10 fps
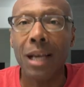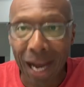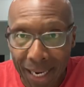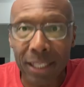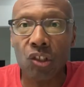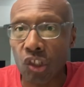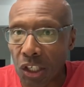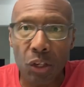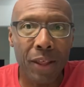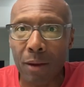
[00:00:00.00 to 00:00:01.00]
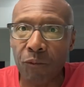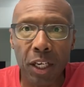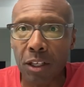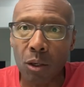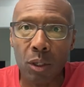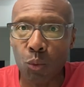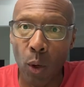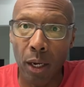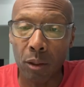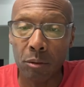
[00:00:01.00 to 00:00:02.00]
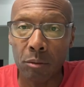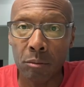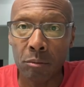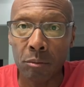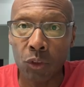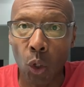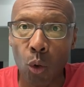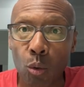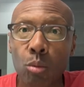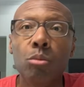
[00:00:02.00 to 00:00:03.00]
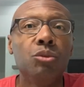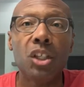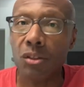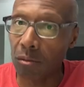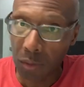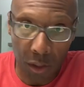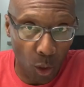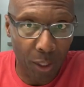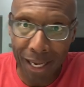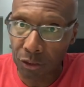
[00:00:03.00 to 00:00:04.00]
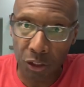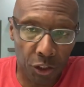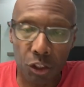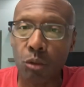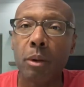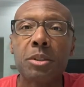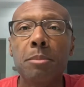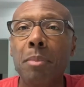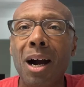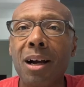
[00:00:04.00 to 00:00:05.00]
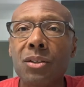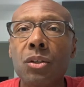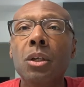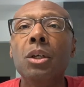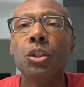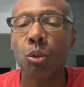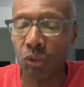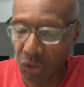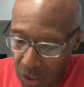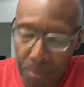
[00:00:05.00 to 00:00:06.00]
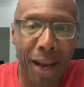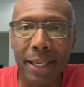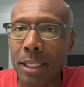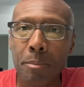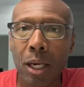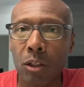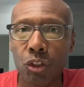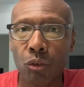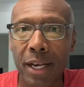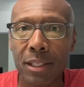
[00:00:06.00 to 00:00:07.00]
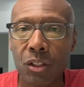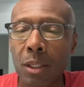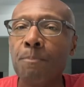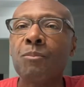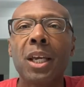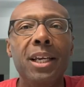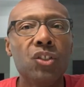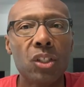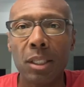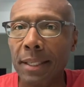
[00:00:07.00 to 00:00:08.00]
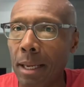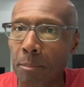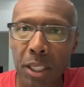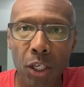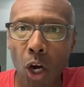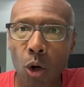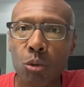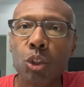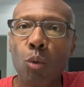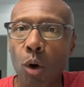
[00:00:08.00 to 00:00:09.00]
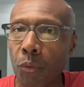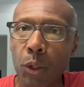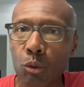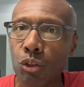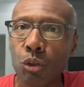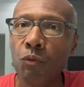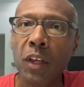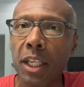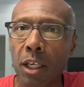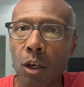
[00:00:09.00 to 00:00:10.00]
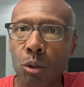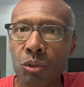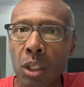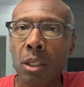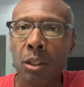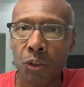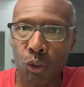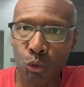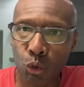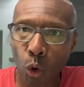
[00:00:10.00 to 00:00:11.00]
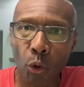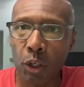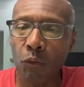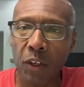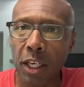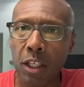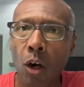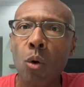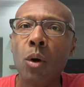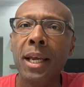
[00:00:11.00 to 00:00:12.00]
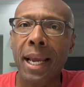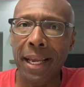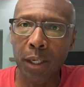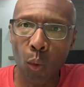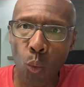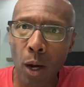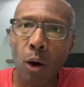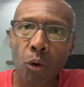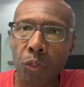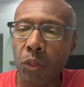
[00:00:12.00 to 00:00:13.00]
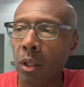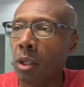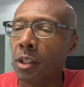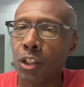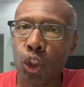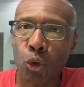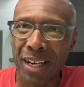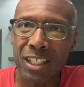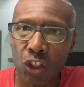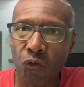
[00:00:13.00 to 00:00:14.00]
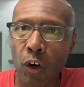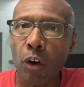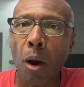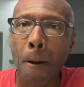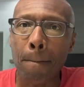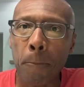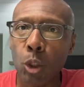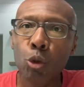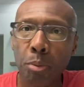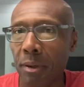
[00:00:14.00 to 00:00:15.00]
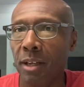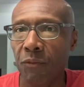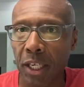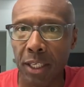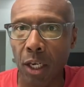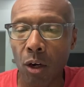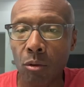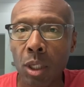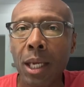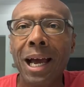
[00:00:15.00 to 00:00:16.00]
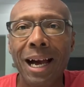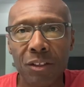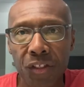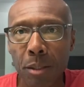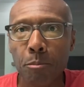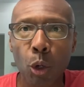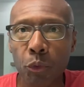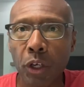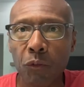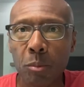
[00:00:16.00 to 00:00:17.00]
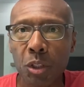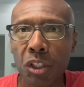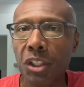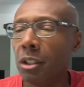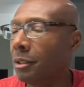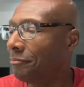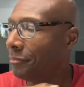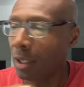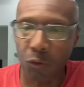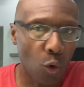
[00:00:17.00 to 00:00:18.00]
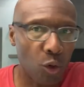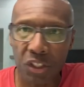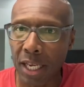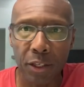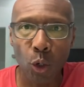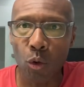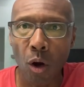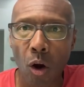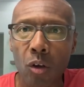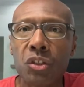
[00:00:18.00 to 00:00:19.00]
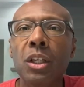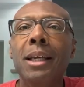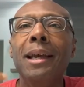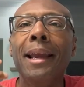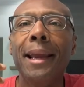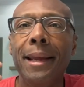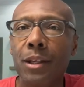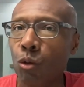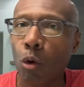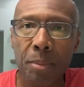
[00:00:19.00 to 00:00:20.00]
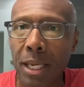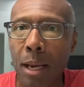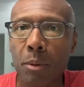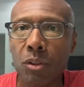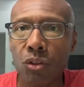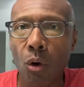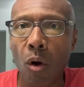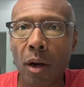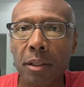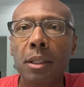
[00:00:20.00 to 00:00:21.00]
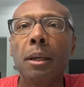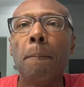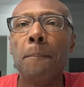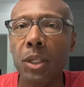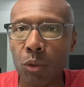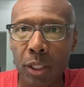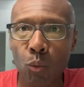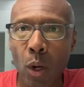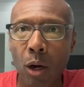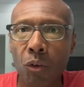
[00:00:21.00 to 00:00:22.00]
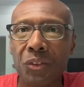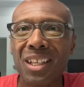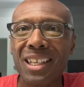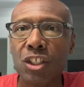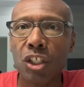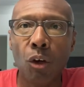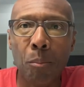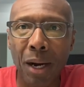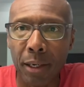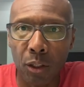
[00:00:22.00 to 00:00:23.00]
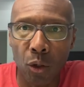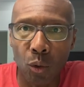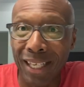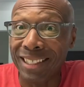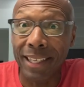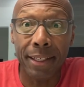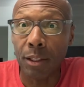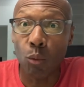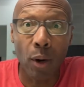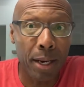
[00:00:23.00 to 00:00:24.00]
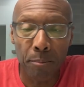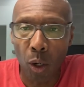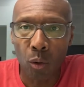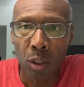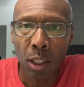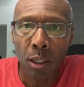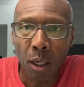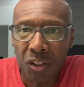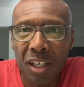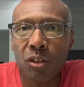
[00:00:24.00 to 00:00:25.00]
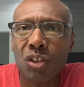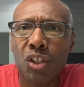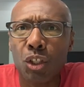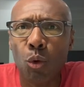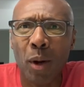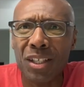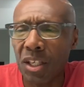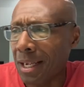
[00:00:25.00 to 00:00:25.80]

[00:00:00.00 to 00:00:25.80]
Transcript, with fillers: I can send you that video as well. So just go down to the description box. You'll see my email address and just let me know you want those 2 videos, the tutorial video and the wealth transfer blueprint video. I'll send both of them to you, of course, at no cost. And you will be able to start building wealth to get to your pot of gold at the end of the rainbow. Because here's the situation,